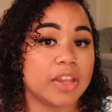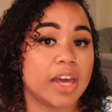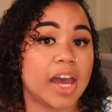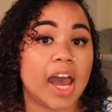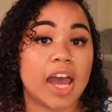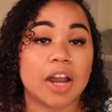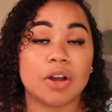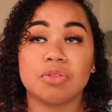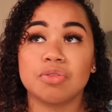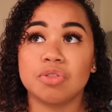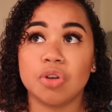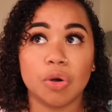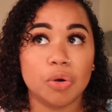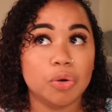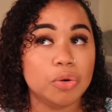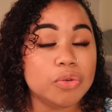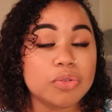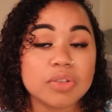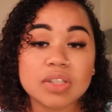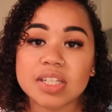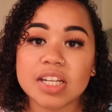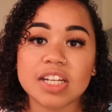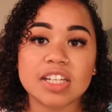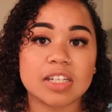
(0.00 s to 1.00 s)
you that. I don't know
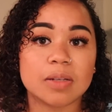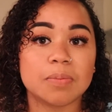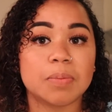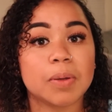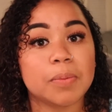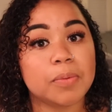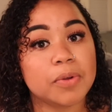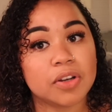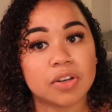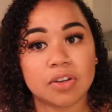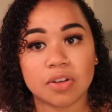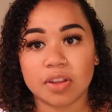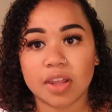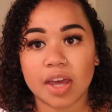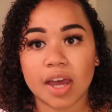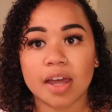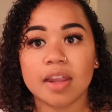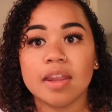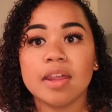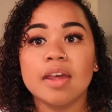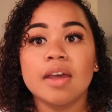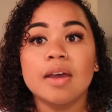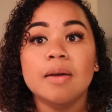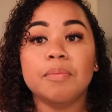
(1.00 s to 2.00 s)
who's teaching people to do
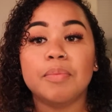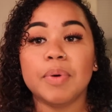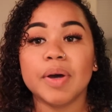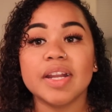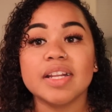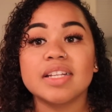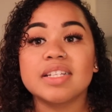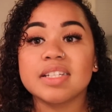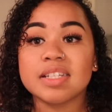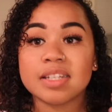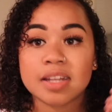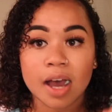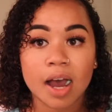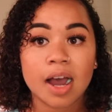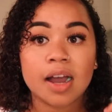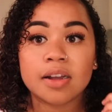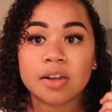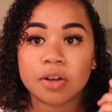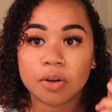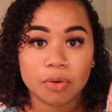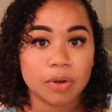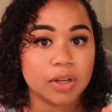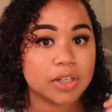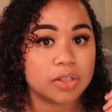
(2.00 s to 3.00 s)
that, but it's
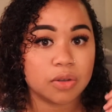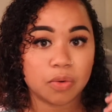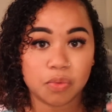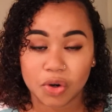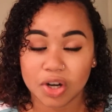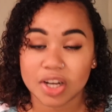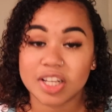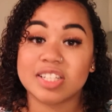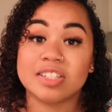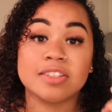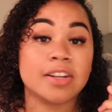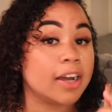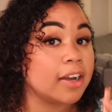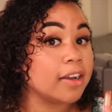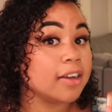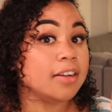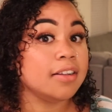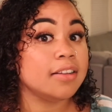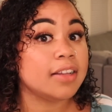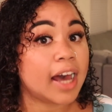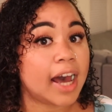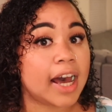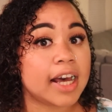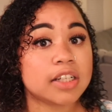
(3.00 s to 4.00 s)
not going to work. It's not
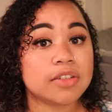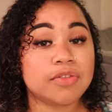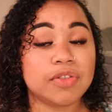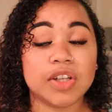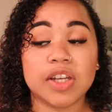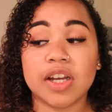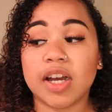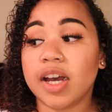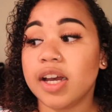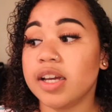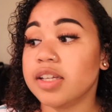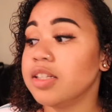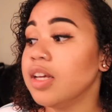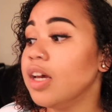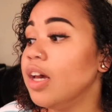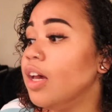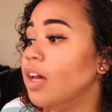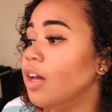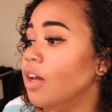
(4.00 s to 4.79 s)
gonna last for you guys.